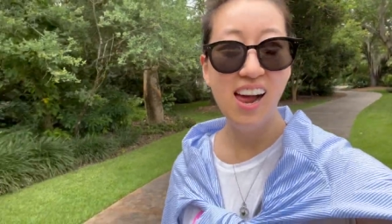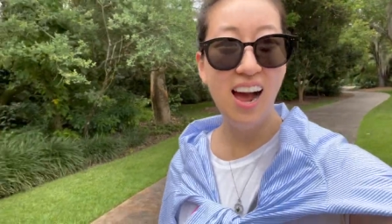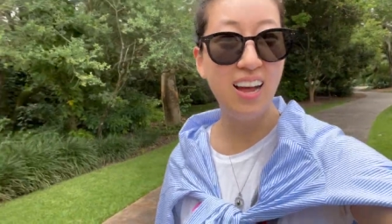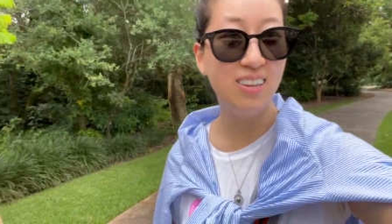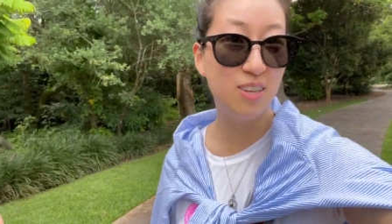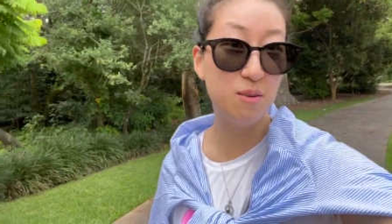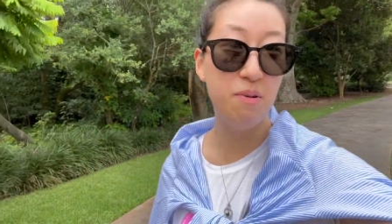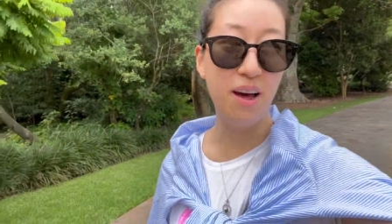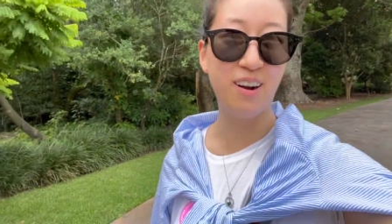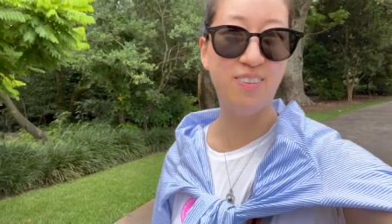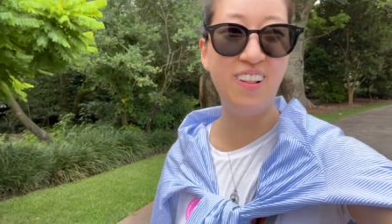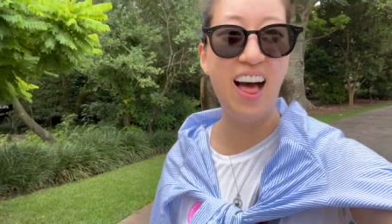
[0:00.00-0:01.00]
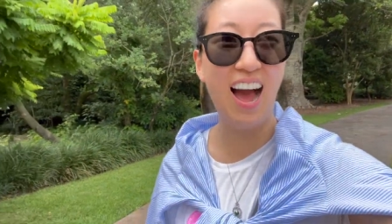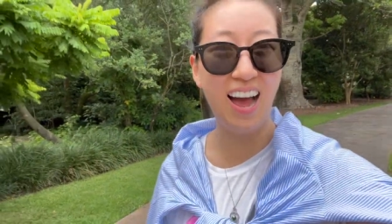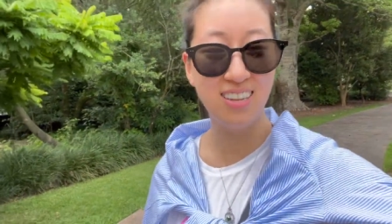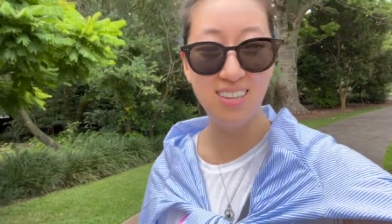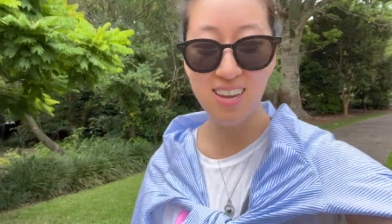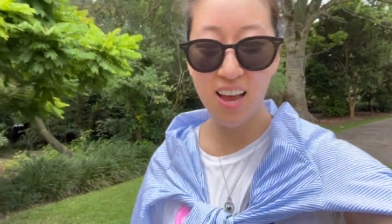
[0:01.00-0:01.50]
and some
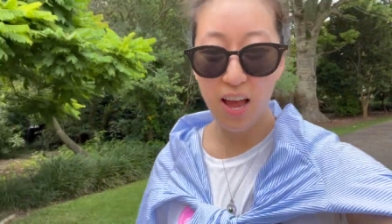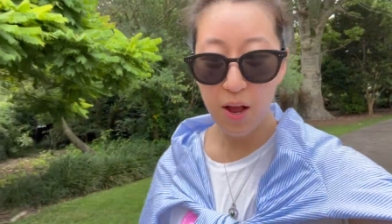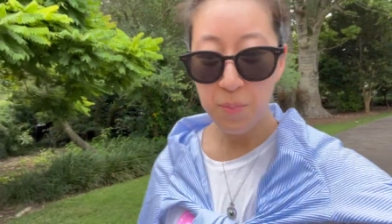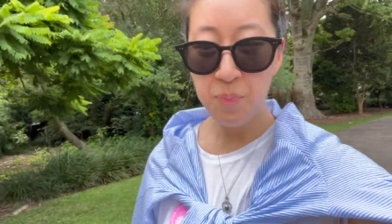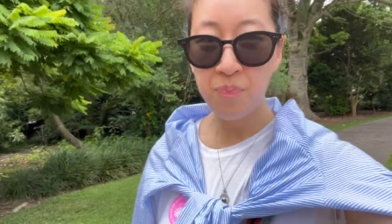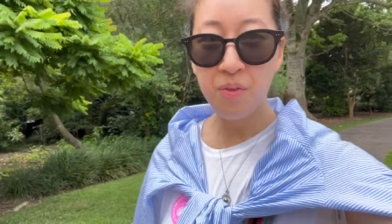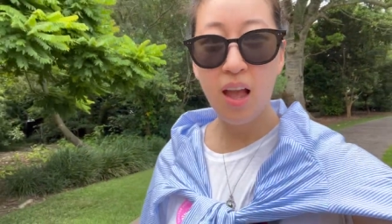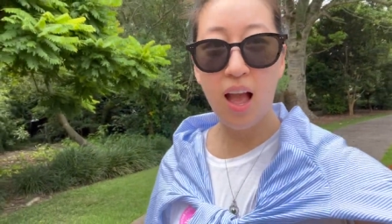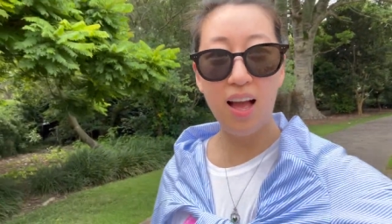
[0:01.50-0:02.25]
butterflies. If you're into that, I